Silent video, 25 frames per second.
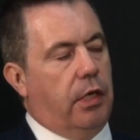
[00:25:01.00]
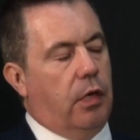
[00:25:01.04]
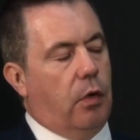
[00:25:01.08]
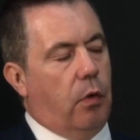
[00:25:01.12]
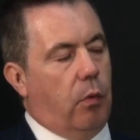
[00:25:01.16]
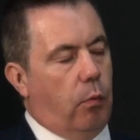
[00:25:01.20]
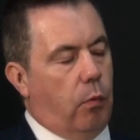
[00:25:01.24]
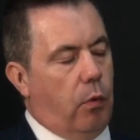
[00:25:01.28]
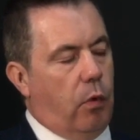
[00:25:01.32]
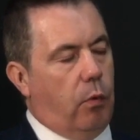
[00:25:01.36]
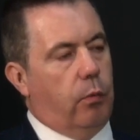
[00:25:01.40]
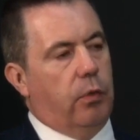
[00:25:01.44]

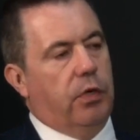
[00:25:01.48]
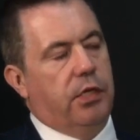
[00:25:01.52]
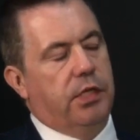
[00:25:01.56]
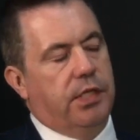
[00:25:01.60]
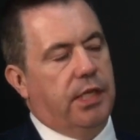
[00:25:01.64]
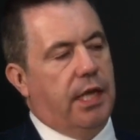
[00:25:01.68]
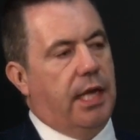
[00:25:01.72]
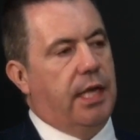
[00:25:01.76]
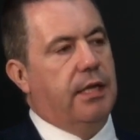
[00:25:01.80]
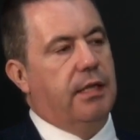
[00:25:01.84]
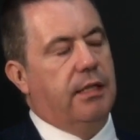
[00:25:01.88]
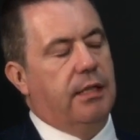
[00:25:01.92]
what we're
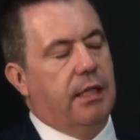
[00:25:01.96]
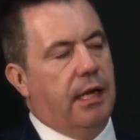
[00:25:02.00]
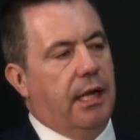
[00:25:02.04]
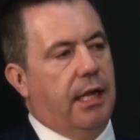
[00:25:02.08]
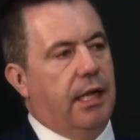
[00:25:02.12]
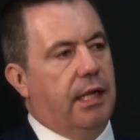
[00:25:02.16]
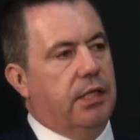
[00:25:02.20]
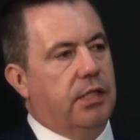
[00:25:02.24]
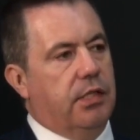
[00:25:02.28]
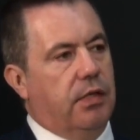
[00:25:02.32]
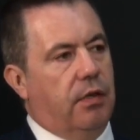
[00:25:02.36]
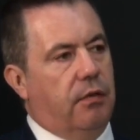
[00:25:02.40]
seeing in the
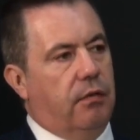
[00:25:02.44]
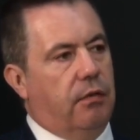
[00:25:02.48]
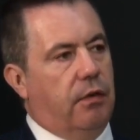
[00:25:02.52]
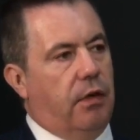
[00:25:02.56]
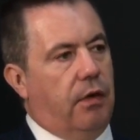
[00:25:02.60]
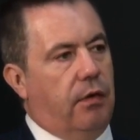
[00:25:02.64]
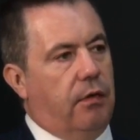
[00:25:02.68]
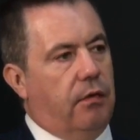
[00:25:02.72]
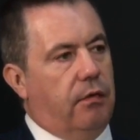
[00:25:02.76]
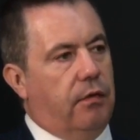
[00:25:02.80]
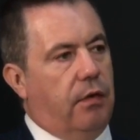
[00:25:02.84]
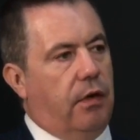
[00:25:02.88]
likes of
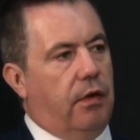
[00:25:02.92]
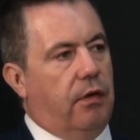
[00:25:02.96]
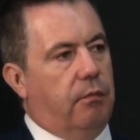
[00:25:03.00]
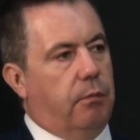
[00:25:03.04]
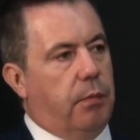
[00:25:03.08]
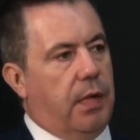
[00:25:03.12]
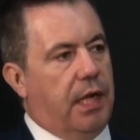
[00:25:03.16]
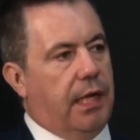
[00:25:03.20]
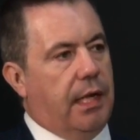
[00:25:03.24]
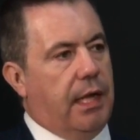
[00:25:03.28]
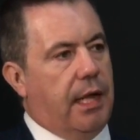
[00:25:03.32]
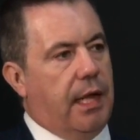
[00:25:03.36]

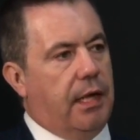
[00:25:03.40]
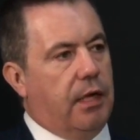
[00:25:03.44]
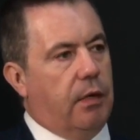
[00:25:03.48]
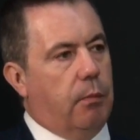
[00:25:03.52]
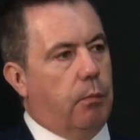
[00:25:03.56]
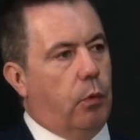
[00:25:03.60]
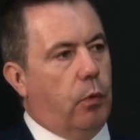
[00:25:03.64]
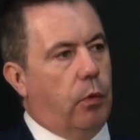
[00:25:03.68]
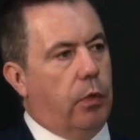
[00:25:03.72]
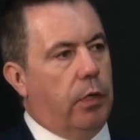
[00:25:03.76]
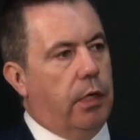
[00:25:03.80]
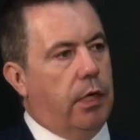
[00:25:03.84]

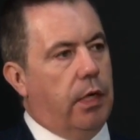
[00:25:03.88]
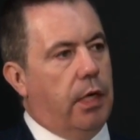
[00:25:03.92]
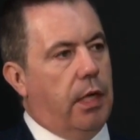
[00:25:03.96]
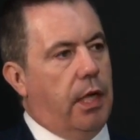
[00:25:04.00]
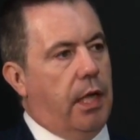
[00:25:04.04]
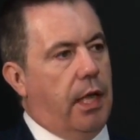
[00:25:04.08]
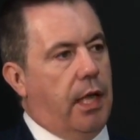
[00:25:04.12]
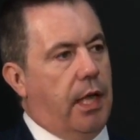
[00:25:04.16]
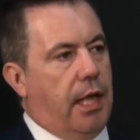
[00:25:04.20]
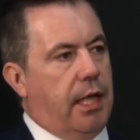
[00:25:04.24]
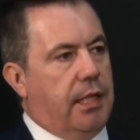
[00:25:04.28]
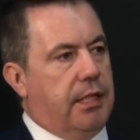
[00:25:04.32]
Ballyhackamore.
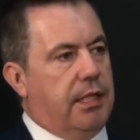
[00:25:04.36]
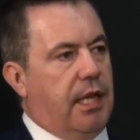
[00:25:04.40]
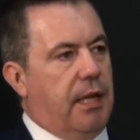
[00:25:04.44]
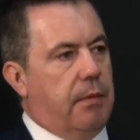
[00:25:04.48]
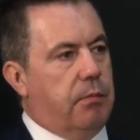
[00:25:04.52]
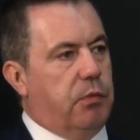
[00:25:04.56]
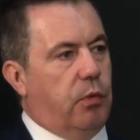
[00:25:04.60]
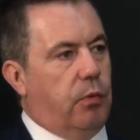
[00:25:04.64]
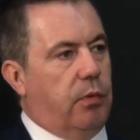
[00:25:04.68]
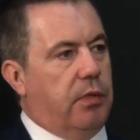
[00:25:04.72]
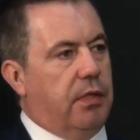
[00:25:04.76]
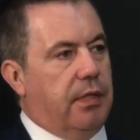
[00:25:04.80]
At
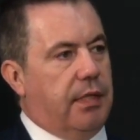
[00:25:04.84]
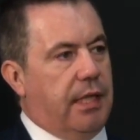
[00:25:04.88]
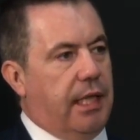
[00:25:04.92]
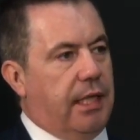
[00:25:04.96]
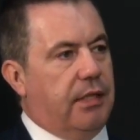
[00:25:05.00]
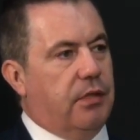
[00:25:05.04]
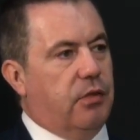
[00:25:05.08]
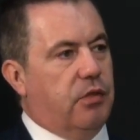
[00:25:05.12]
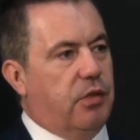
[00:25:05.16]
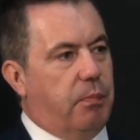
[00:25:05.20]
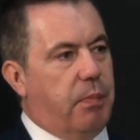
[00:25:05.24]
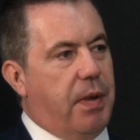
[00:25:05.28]
times you wouldn't
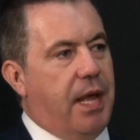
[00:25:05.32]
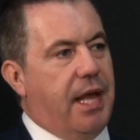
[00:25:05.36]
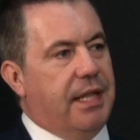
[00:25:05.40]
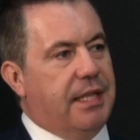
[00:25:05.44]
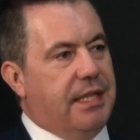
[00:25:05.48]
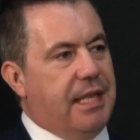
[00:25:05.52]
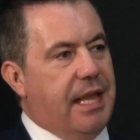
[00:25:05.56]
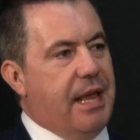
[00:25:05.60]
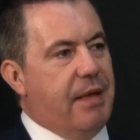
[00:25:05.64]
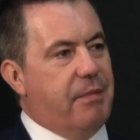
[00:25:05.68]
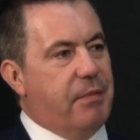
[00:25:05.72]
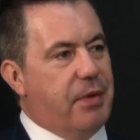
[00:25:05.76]
think there's a
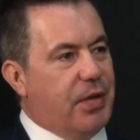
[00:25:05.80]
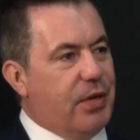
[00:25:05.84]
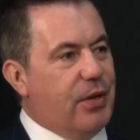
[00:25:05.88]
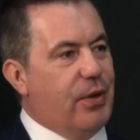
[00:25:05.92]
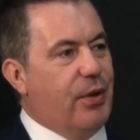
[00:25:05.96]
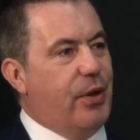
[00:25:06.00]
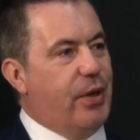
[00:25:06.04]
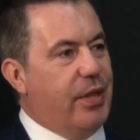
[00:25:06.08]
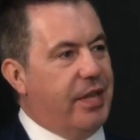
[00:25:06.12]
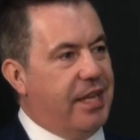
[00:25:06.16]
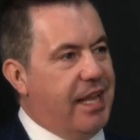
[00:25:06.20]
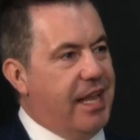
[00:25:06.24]
pandemic
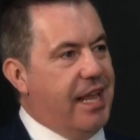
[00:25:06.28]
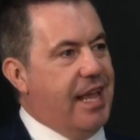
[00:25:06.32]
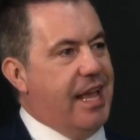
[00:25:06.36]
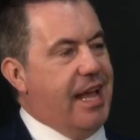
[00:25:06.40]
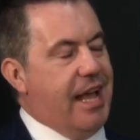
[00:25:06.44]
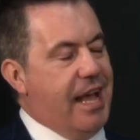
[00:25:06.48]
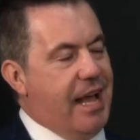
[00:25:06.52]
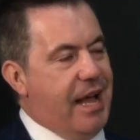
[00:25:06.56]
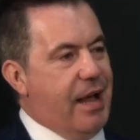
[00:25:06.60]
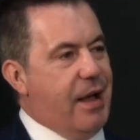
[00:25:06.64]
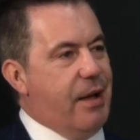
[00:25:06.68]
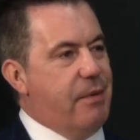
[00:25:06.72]
on,
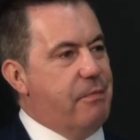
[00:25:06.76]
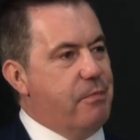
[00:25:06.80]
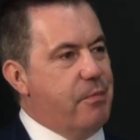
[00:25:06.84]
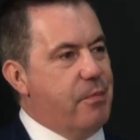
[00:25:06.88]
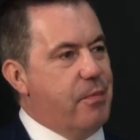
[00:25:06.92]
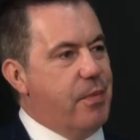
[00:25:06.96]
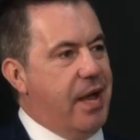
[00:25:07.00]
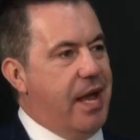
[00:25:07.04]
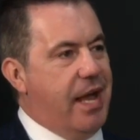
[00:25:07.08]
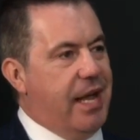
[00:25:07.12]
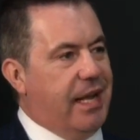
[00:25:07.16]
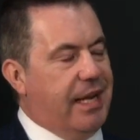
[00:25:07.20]

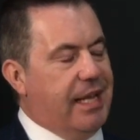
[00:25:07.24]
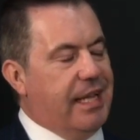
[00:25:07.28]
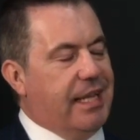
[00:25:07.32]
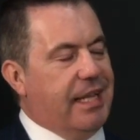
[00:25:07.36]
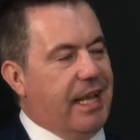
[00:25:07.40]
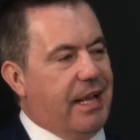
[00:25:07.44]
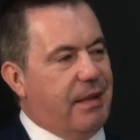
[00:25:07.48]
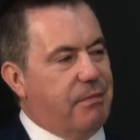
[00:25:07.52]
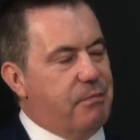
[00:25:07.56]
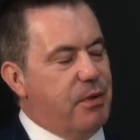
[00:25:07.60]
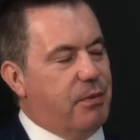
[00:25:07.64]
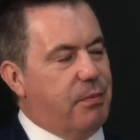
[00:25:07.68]

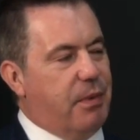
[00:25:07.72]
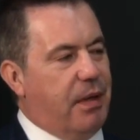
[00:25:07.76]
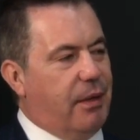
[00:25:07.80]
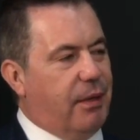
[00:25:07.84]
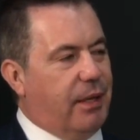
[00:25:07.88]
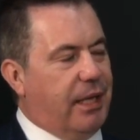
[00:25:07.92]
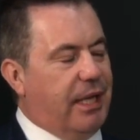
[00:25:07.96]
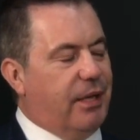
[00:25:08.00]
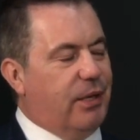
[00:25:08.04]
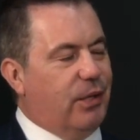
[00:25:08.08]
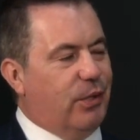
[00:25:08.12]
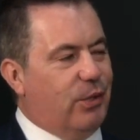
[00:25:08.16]
and maybe
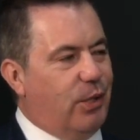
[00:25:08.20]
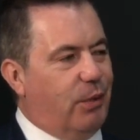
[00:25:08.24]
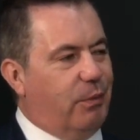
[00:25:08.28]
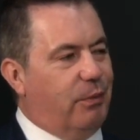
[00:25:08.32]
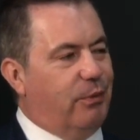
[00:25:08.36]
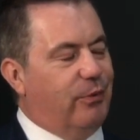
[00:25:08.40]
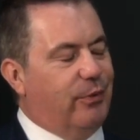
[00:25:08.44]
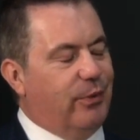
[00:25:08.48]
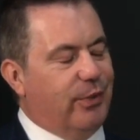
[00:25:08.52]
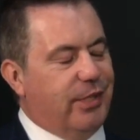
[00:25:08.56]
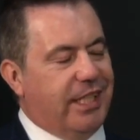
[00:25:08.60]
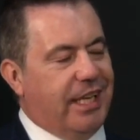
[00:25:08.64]
I'll get in trouble for